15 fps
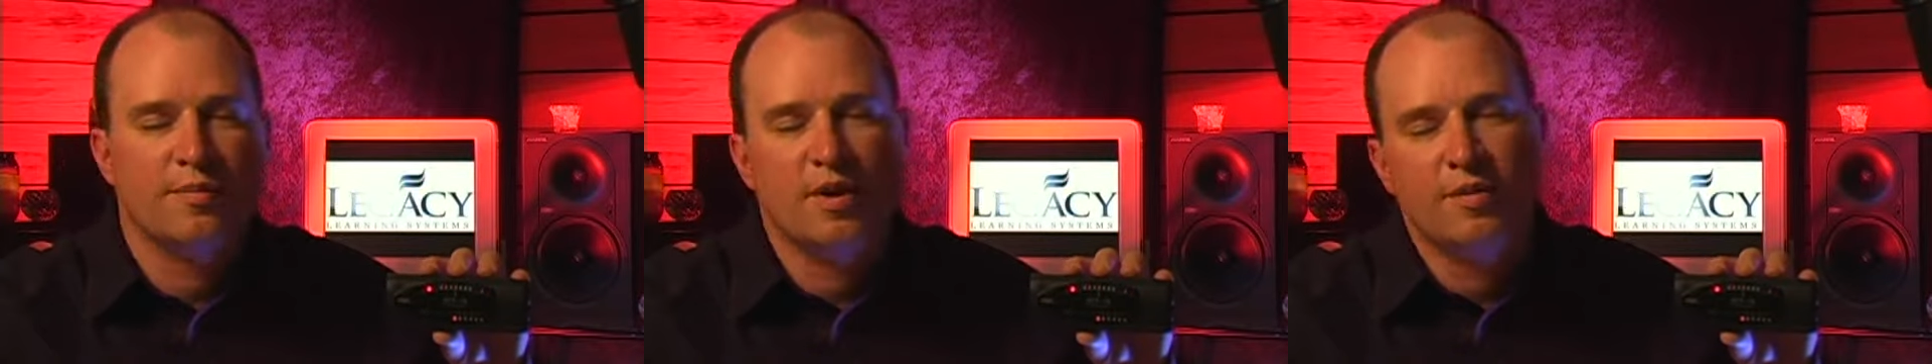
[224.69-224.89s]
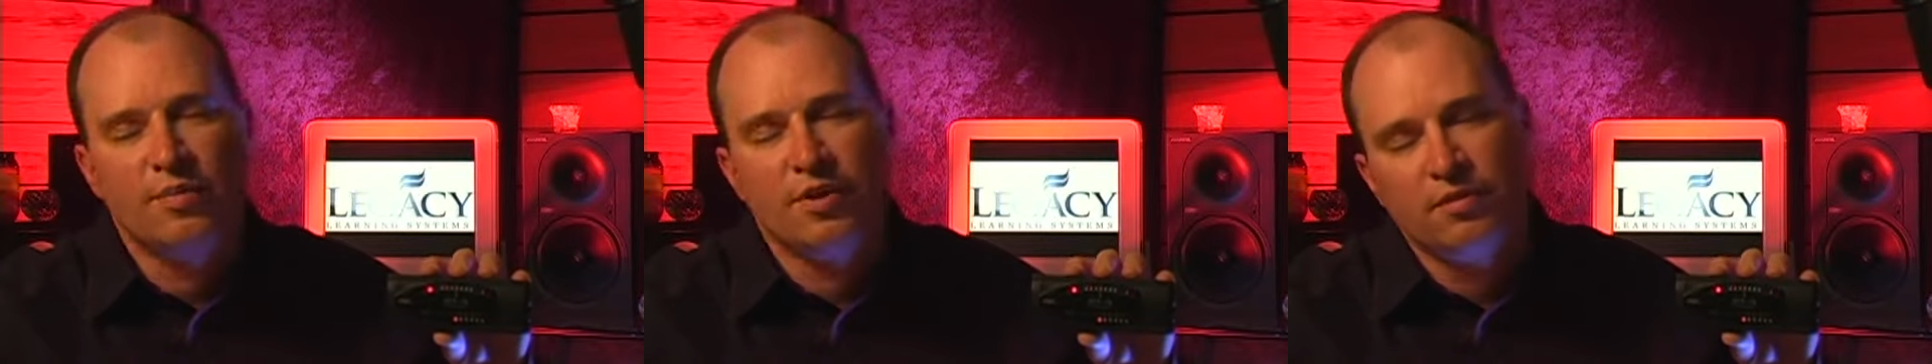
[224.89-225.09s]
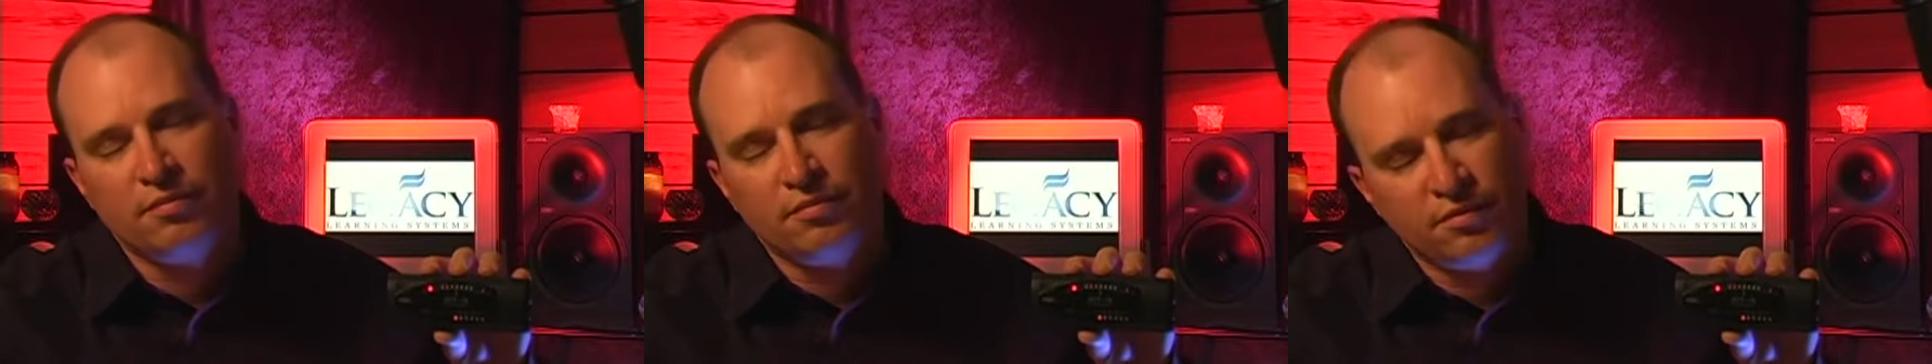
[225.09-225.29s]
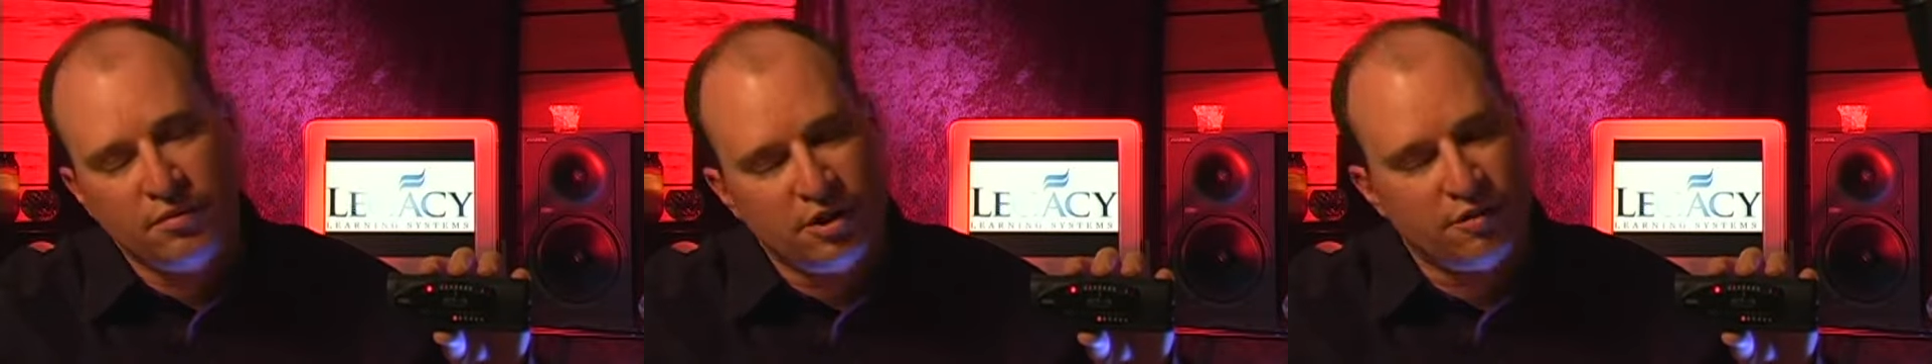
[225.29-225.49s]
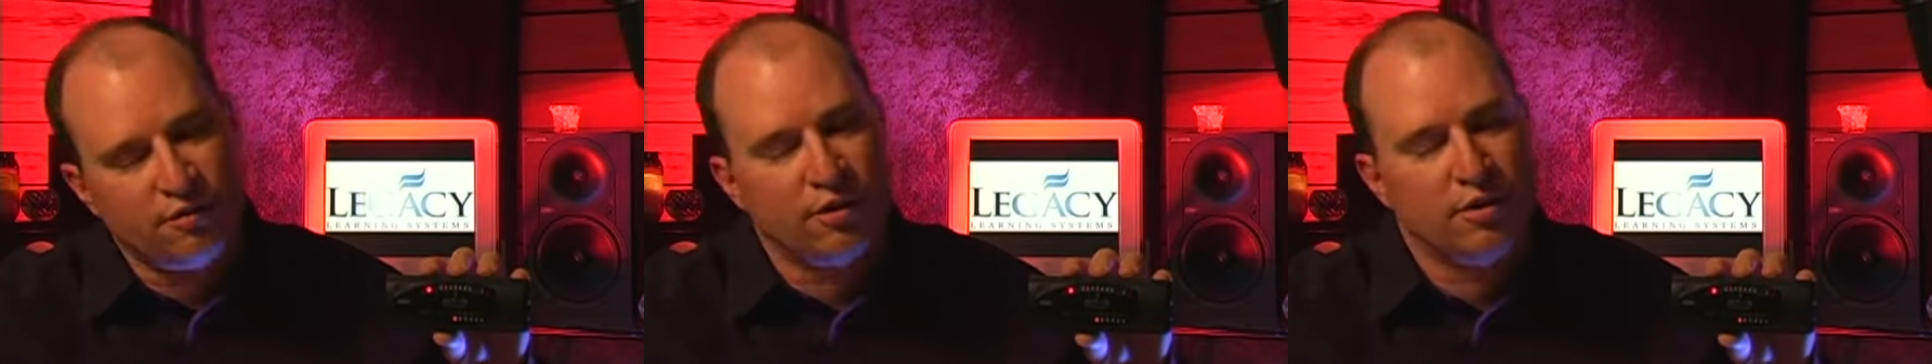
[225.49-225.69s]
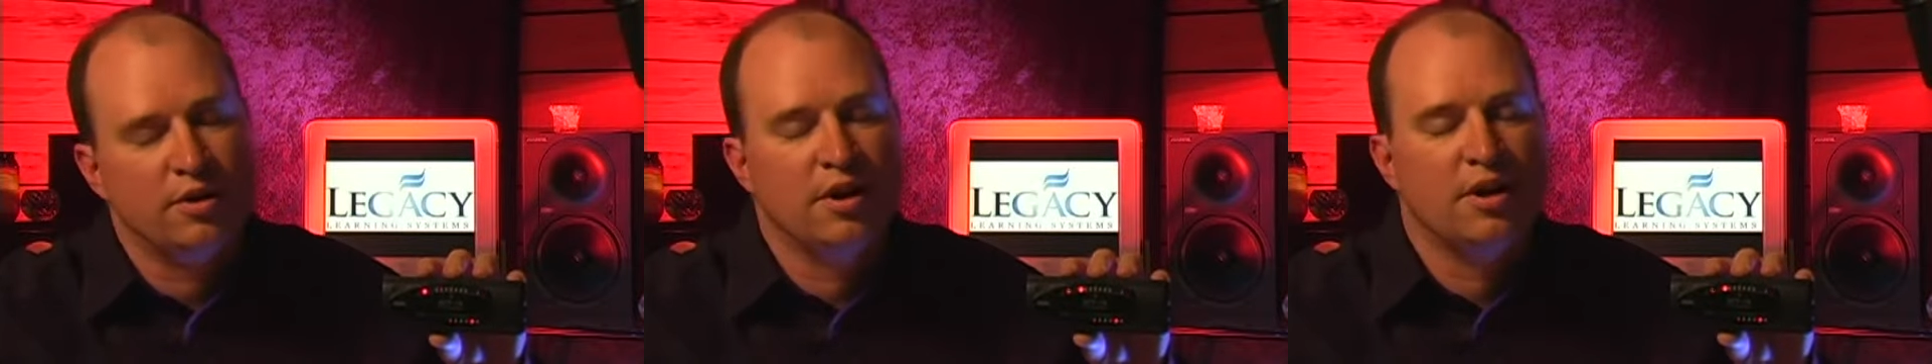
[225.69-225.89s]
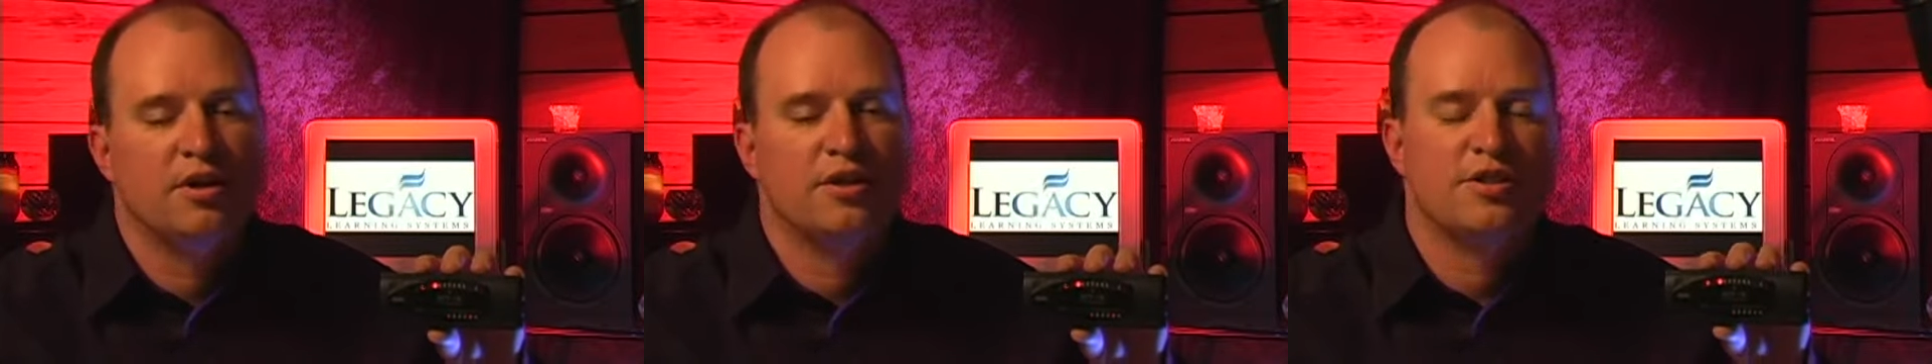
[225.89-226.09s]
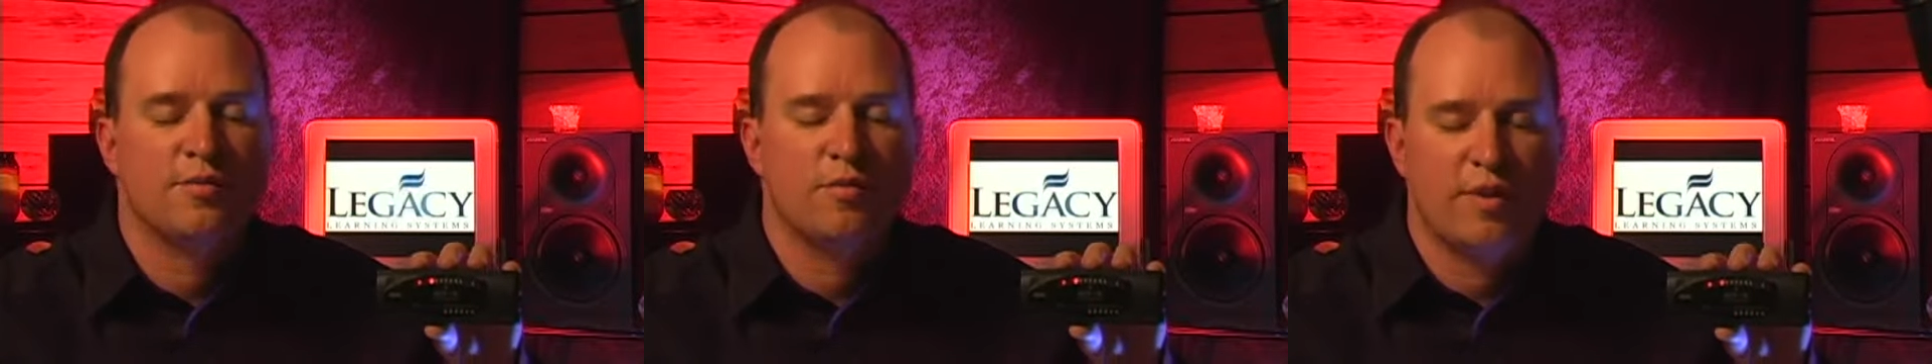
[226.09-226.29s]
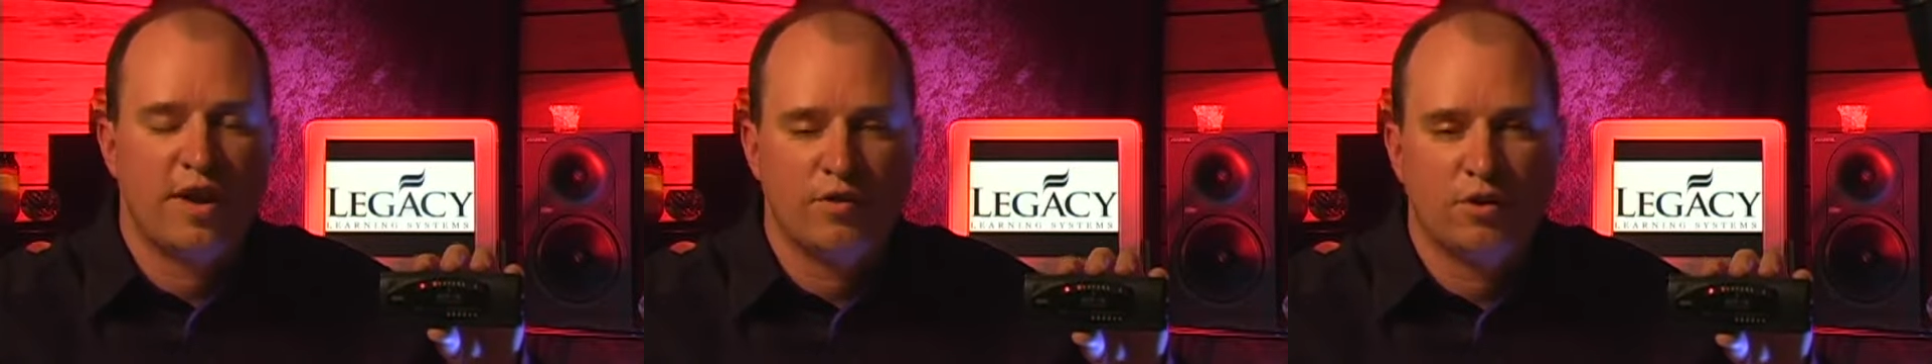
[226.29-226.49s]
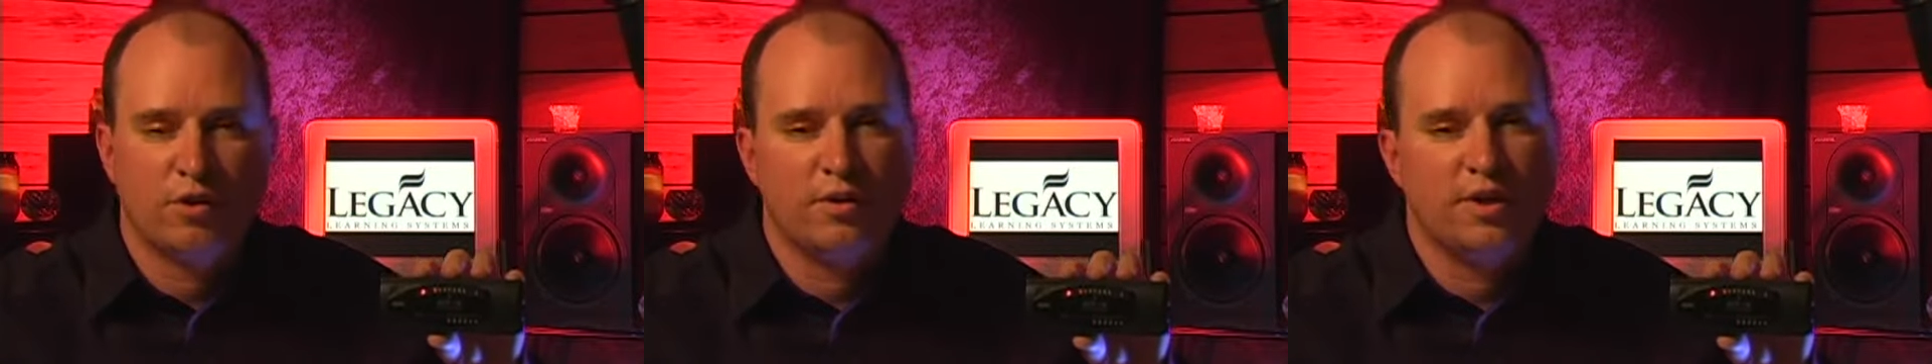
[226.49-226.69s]
they may be different. Some of
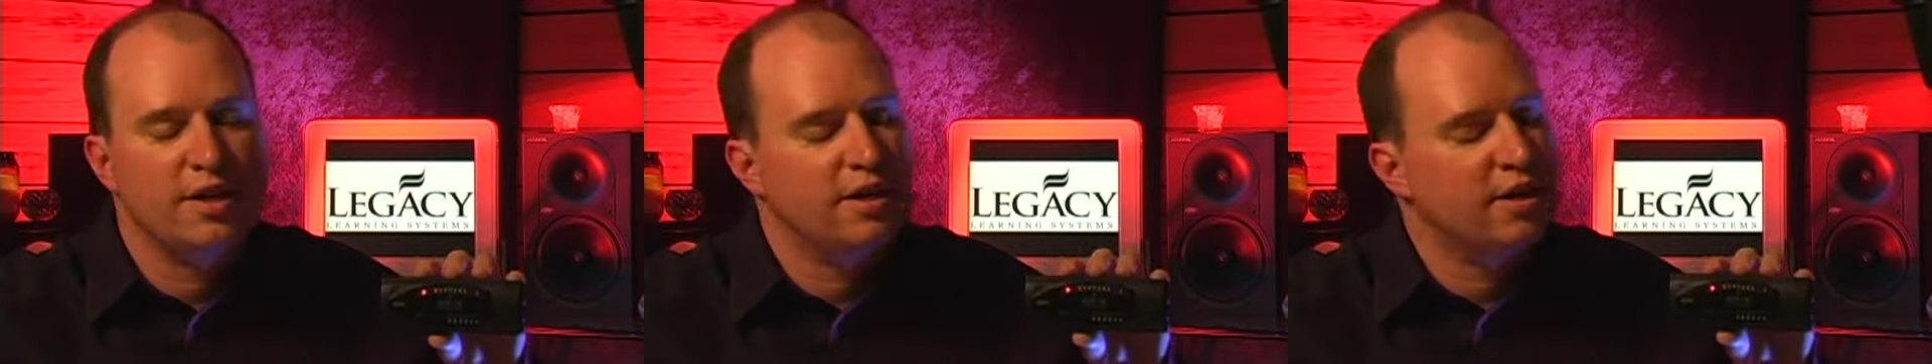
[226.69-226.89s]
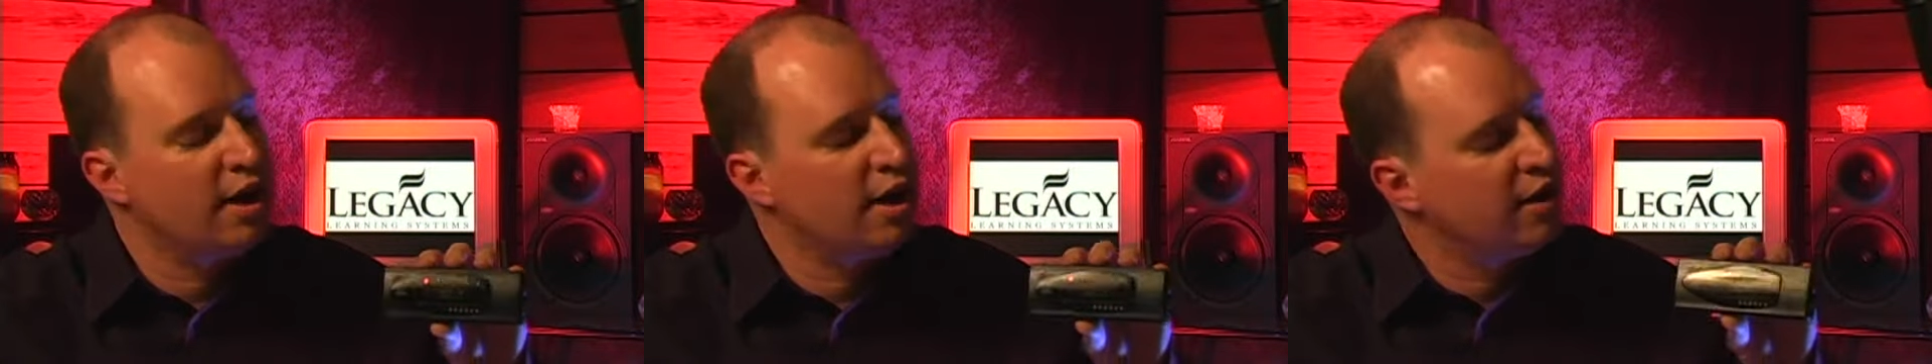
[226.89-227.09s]
them have a green